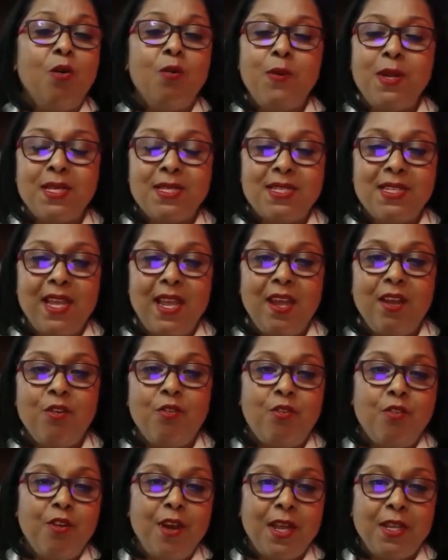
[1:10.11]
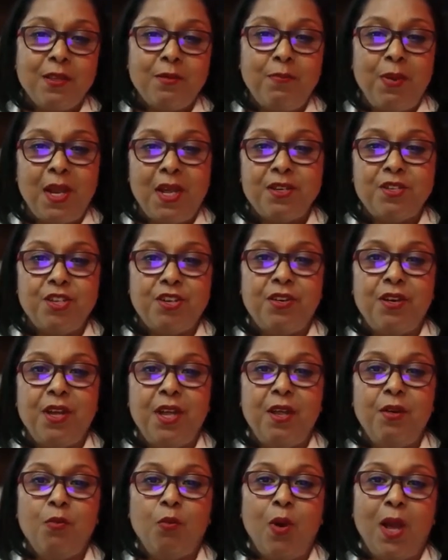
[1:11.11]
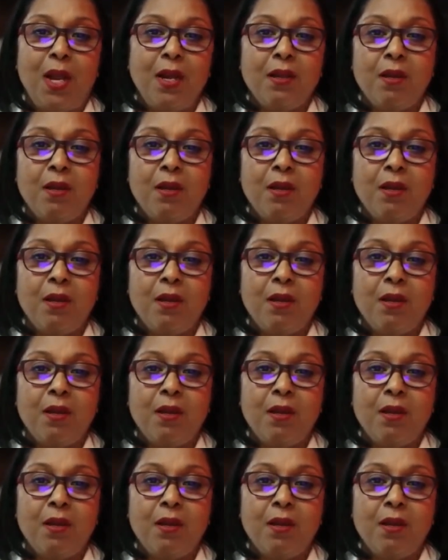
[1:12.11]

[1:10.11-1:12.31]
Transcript: I always take great pleasure